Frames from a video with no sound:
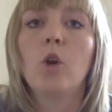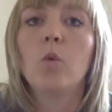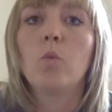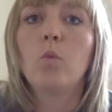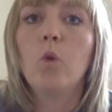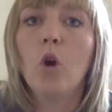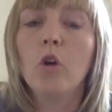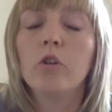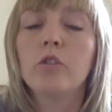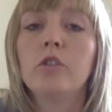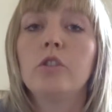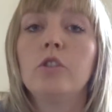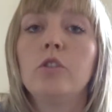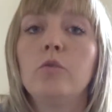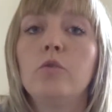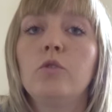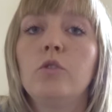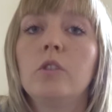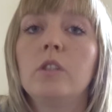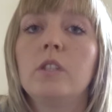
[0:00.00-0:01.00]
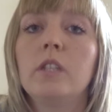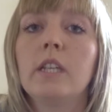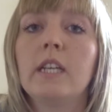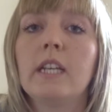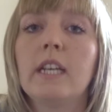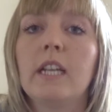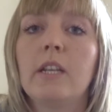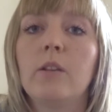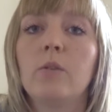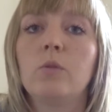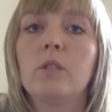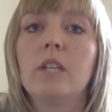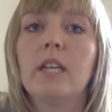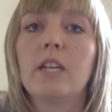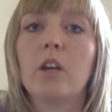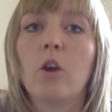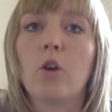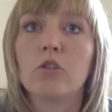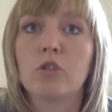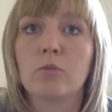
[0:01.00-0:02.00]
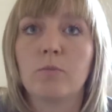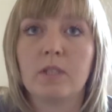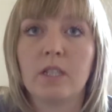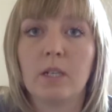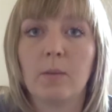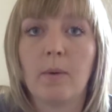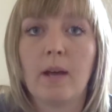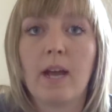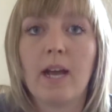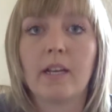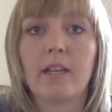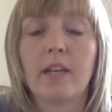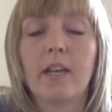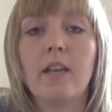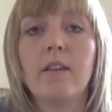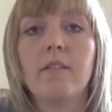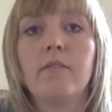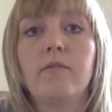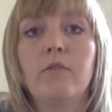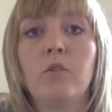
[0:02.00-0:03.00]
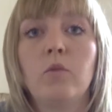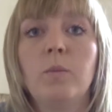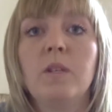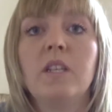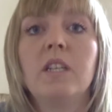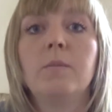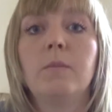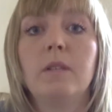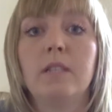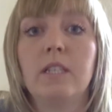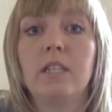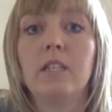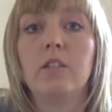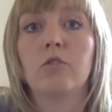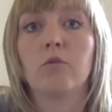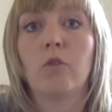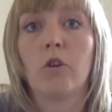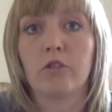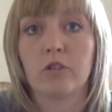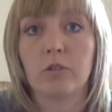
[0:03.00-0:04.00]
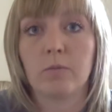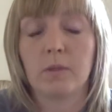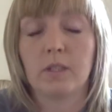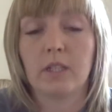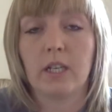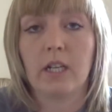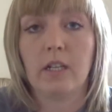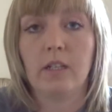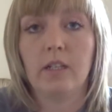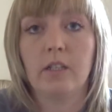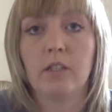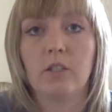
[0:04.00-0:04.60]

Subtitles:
what you should include in a hospital bag if you've been admitted into hospital.